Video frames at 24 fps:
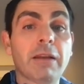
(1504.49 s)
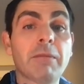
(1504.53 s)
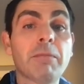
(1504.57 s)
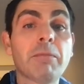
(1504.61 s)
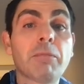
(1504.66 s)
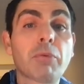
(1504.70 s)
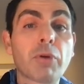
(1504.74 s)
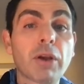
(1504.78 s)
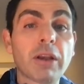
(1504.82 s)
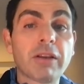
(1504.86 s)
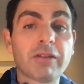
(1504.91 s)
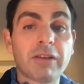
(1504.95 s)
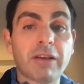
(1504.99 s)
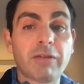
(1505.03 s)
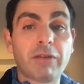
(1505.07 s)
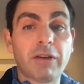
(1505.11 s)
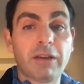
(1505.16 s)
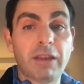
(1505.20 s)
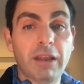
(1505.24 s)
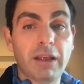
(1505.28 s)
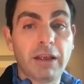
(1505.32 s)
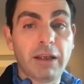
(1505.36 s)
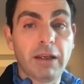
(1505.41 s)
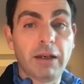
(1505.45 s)
It brings
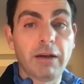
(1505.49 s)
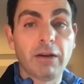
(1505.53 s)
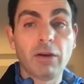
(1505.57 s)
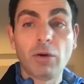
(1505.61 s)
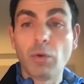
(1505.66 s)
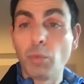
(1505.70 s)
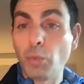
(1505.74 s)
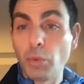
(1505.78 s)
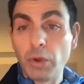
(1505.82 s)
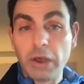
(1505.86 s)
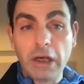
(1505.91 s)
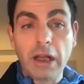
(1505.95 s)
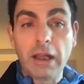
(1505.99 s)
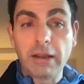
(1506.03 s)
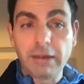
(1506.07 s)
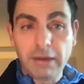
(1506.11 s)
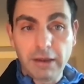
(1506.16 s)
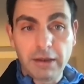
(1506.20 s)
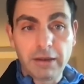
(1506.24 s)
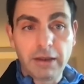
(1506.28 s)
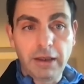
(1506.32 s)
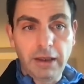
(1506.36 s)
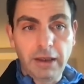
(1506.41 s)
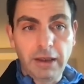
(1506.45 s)
everything in. We're not
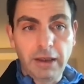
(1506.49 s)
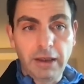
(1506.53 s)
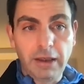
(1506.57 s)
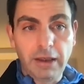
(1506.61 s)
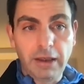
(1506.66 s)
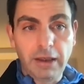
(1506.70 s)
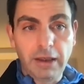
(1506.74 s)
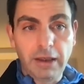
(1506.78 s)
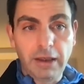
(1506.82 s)
there yet.